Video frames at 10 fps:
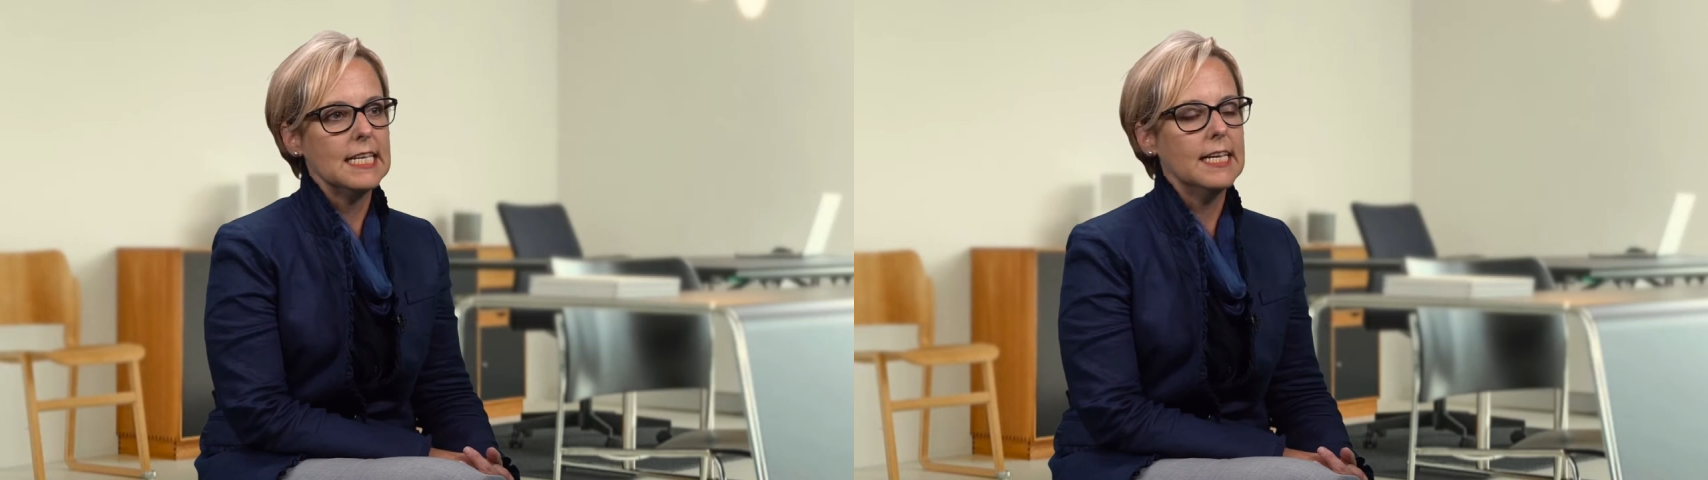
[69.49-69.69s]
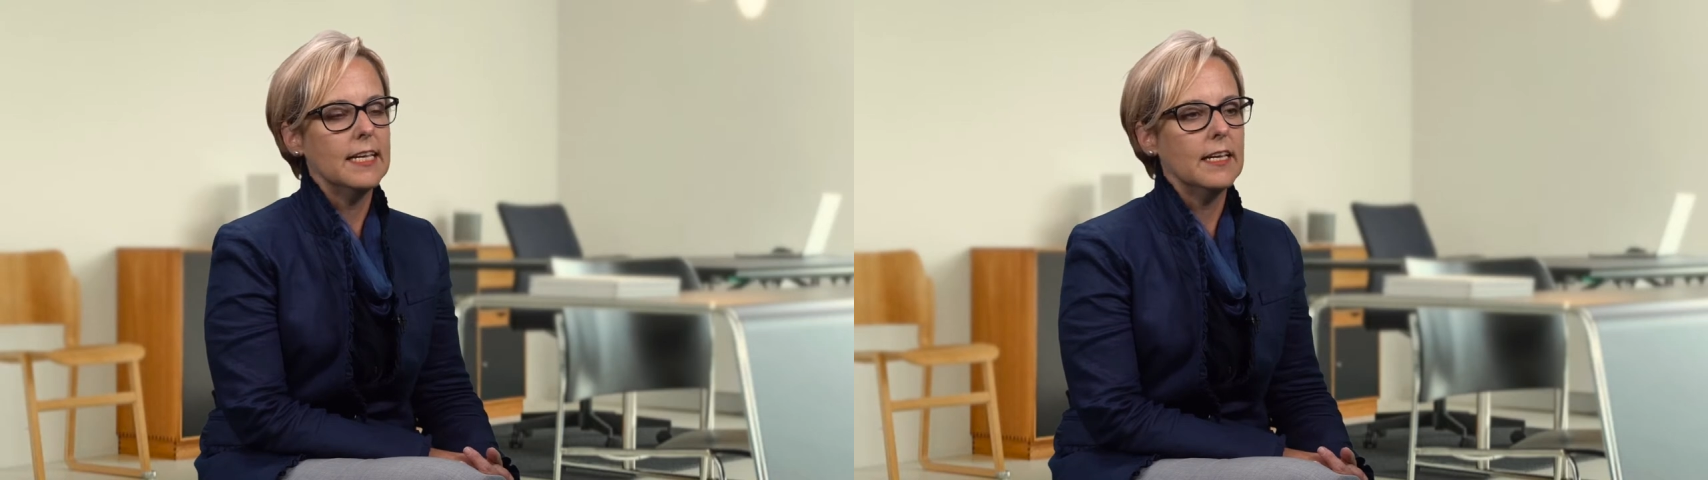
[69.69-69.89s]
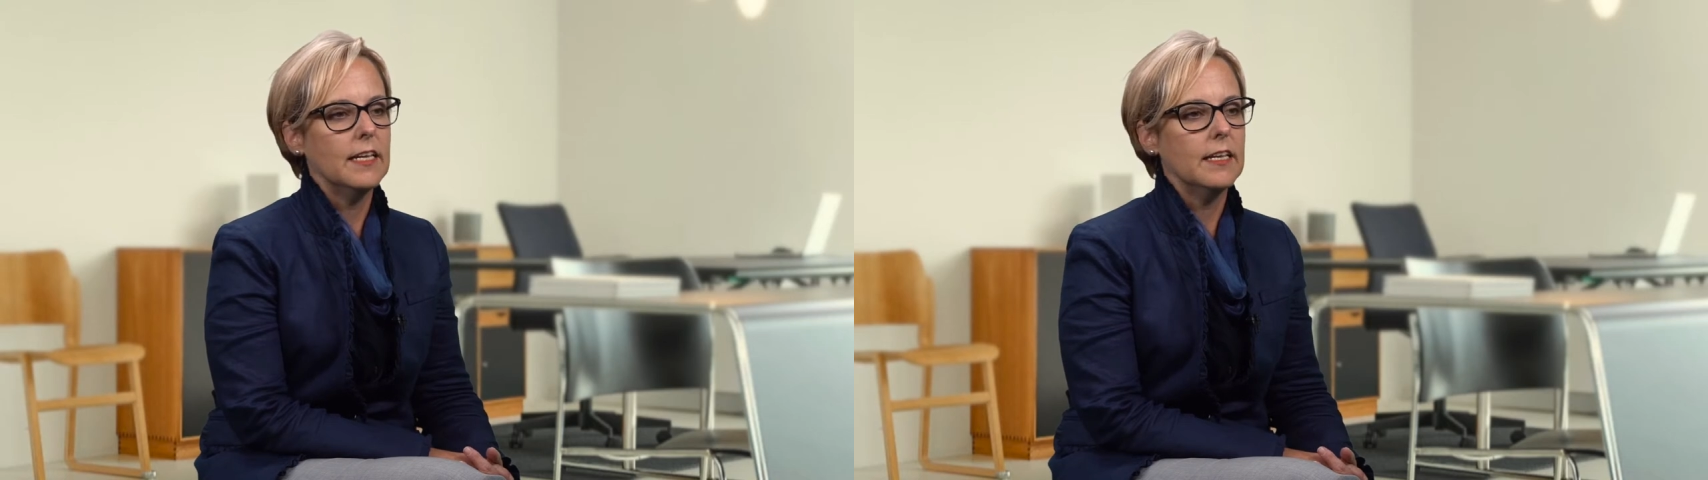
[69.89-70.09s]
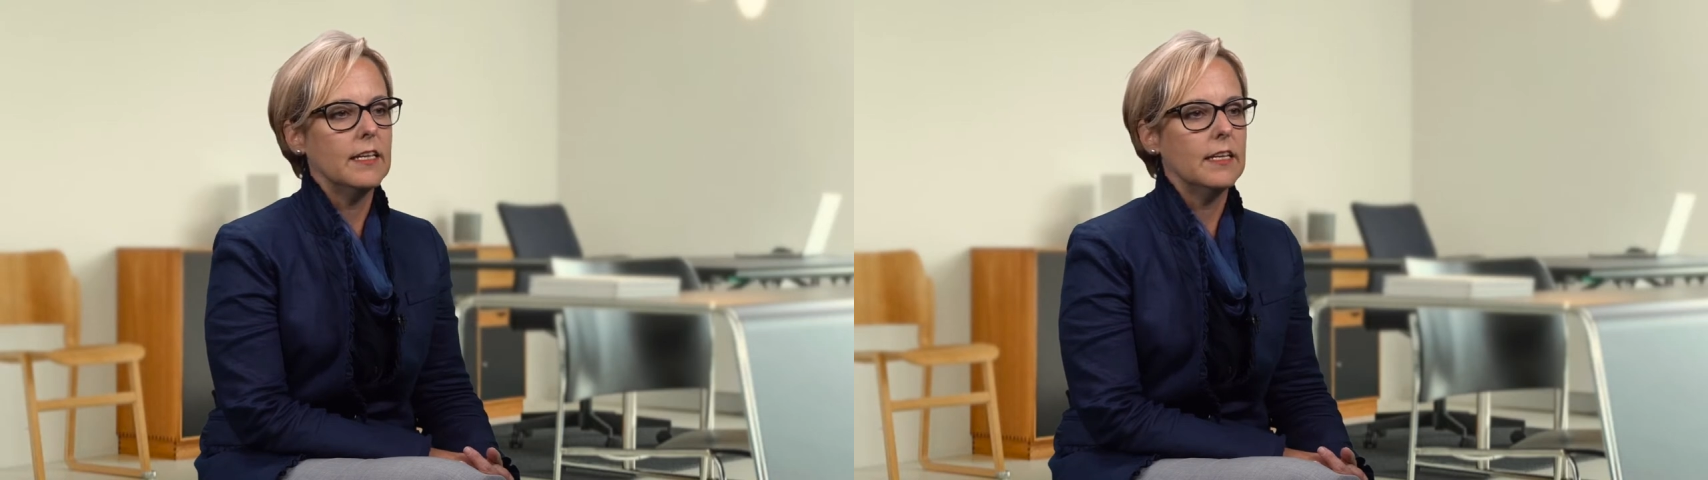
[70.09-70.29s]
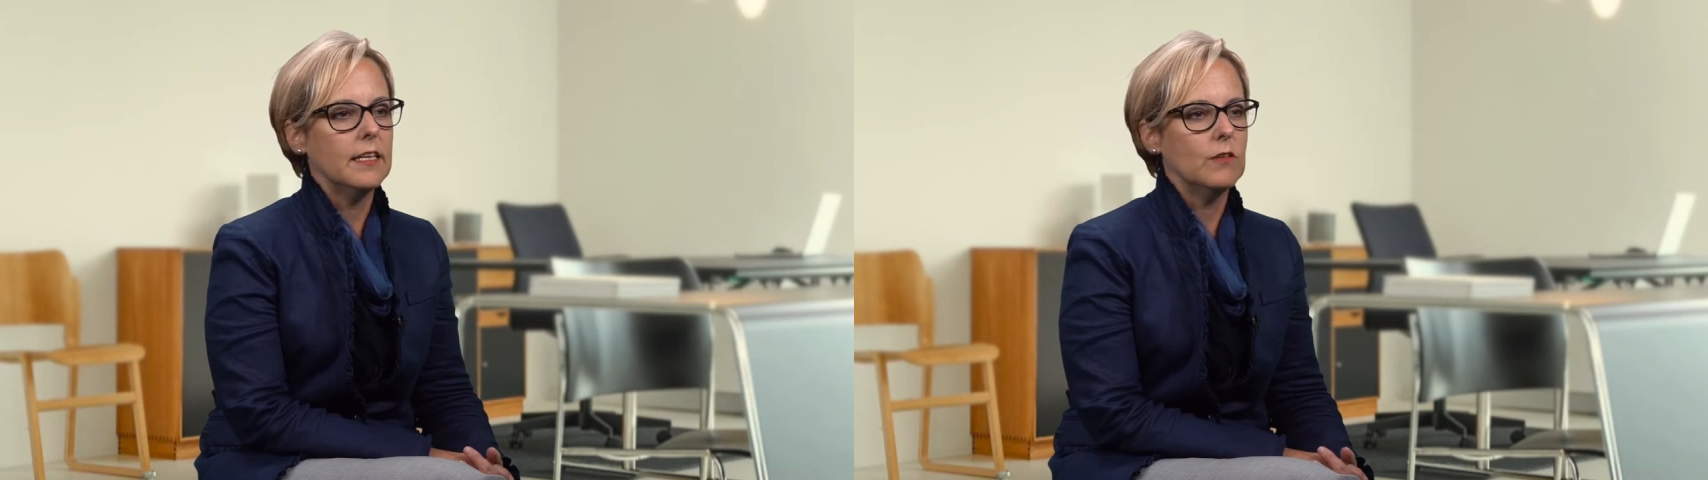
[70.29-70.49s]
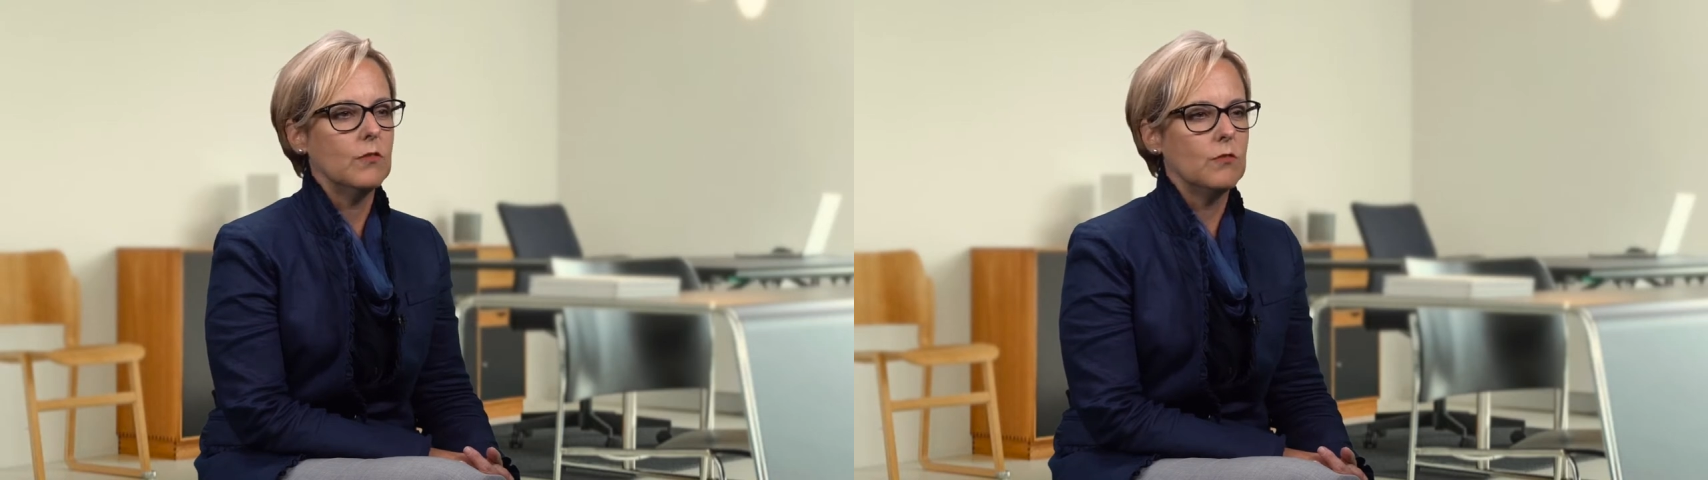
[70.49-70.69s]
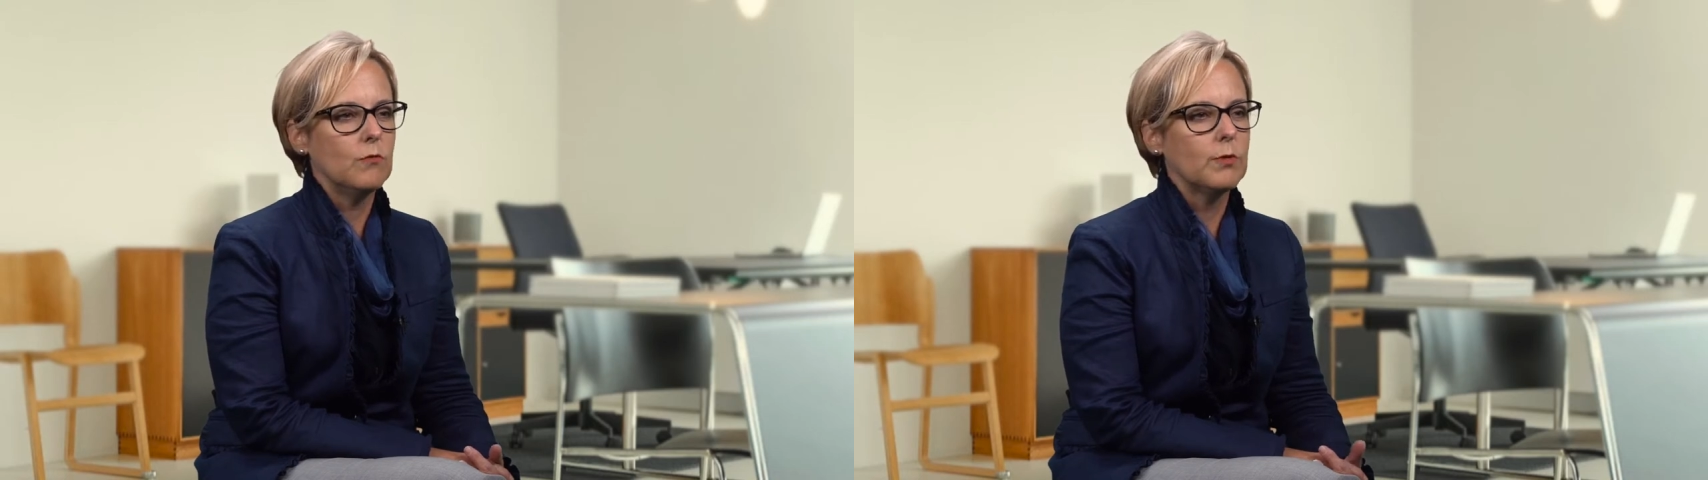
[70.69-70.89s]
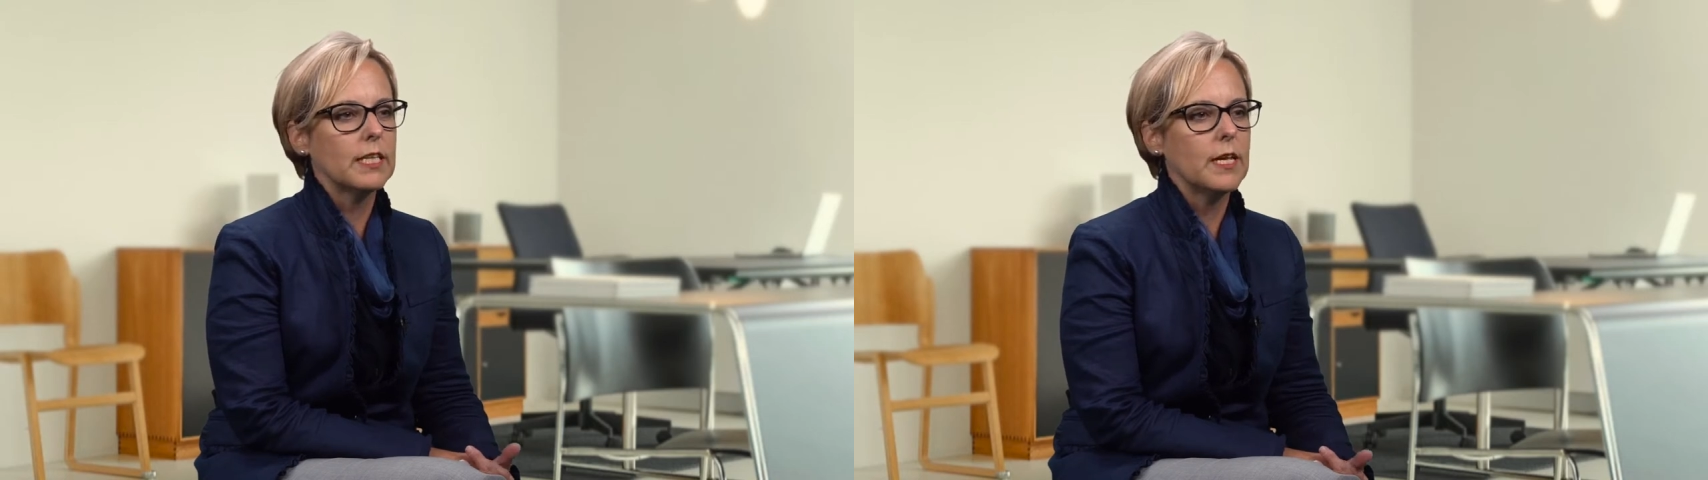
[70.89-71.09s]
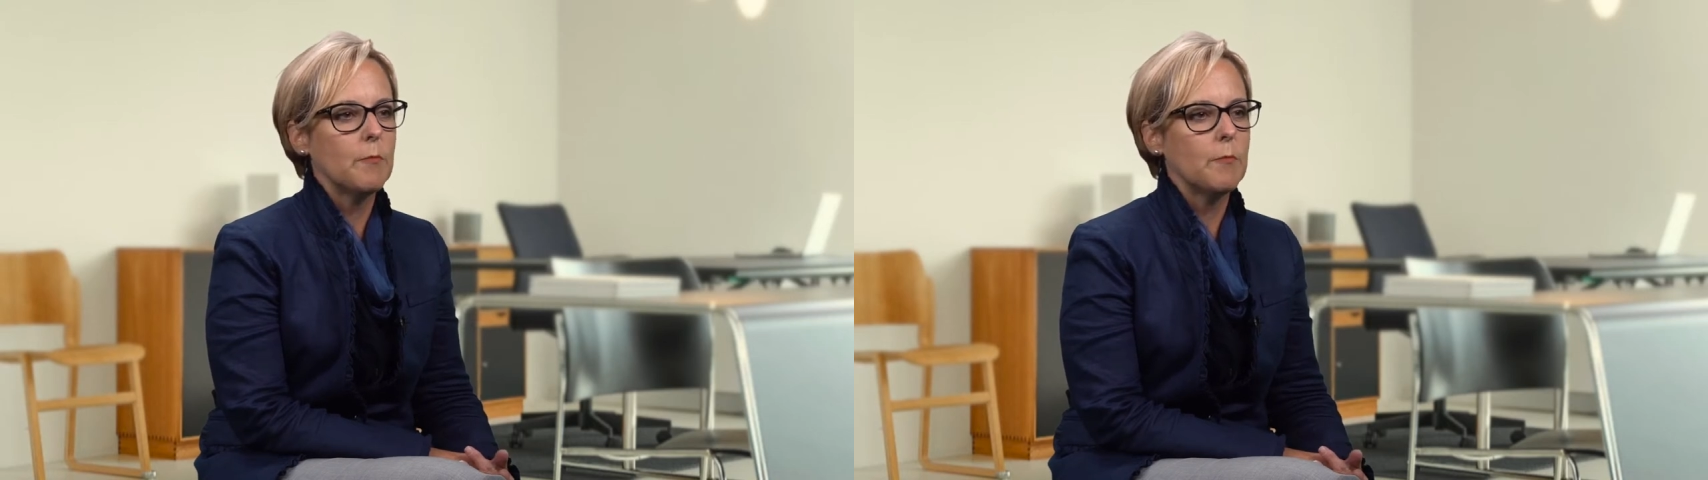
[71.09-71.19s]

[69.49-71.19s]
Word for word: in really